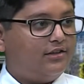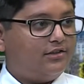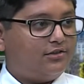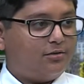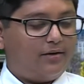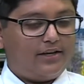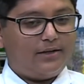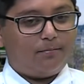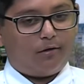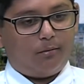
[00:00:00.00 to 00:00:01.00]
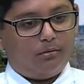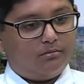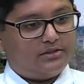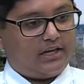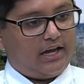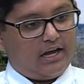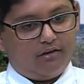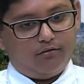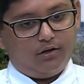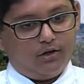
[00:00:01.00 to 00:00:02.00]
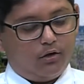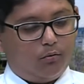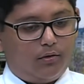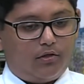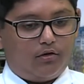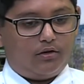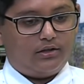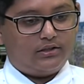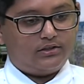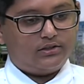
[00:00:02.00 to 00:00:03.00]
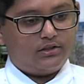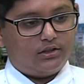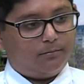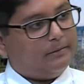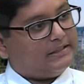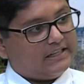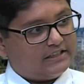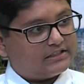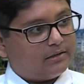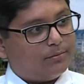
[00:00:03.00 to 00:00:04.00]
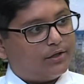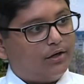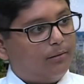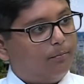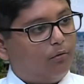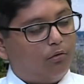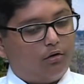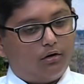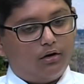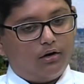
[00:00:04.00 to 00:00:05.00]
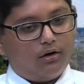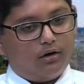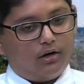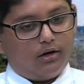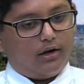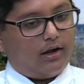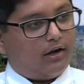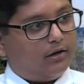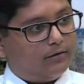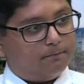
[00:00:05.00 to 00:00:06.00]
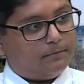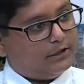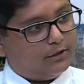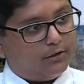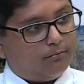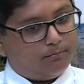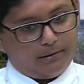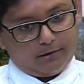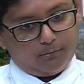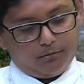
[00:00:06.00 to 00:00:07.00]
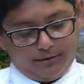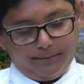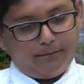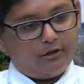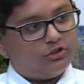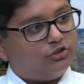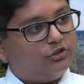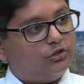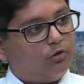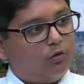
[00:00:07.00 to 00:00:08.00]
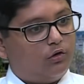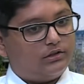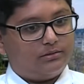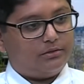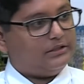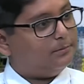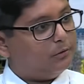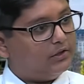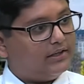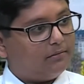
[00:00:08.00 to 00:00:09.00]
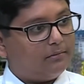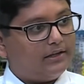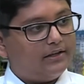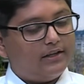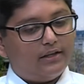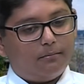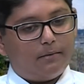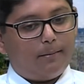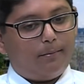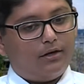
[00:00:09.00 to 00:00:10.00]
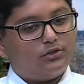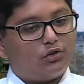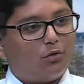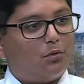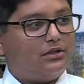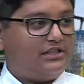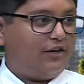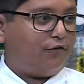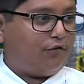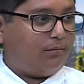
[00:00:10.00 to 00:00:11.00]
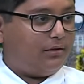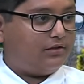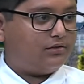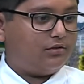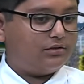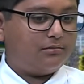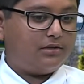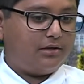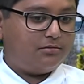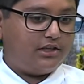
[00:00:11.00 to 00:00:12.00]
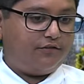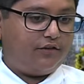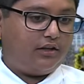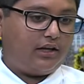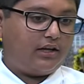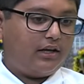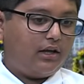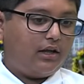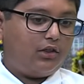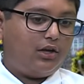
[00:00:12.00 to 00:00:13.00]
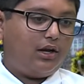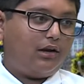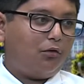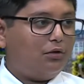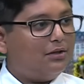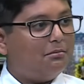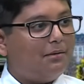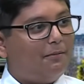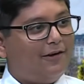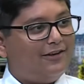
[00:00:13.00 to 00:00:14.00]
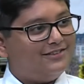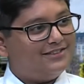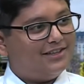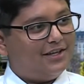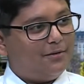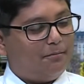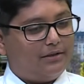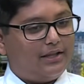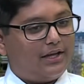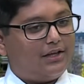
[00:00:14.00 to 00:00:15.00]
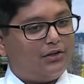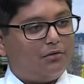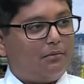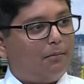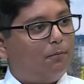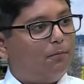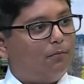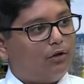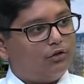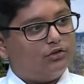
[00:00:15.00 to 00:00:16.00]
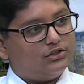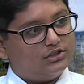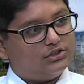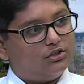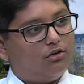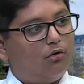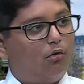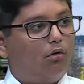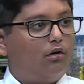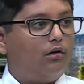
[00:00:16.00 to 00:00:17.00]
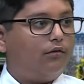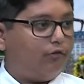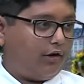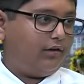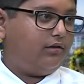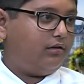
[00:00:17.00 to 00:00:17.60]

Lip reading: So any problems I have, whether it's big tests coming up or peer pressure or somebody's bullying me, my parents are always there for me. So sometimes I feel like they're not only my parents, but like either my brother or sister or friend.